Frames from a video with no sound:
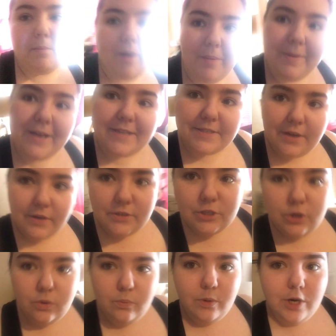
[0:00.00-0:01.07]
My mom has gone
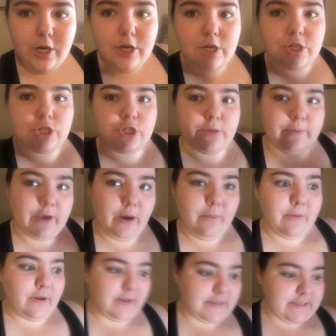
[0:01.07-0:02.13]
to work. She'll be home
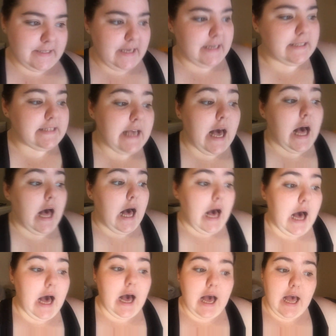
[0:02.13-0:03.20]
around 6.
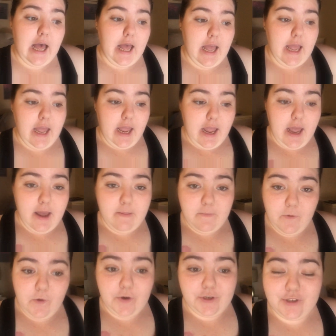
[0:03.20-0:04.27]
I
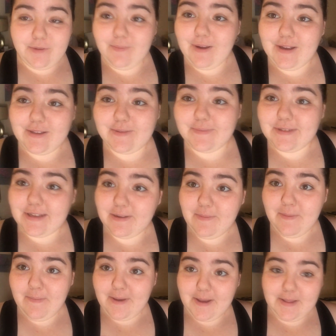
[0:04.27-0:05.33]
am going to make some
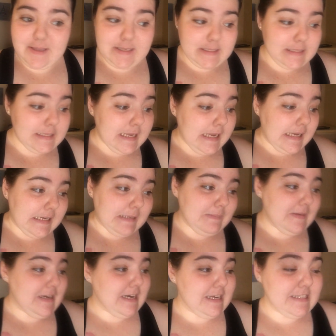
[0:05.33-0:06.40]
cinnamon buns
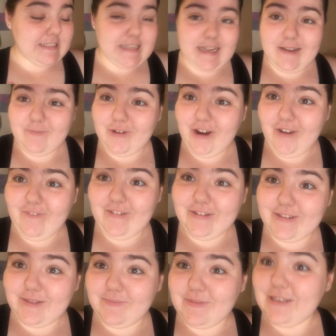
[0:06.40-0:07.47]
because I'm craving
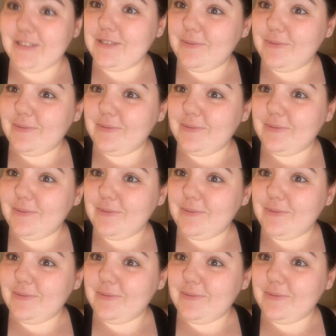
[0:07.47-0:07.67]
something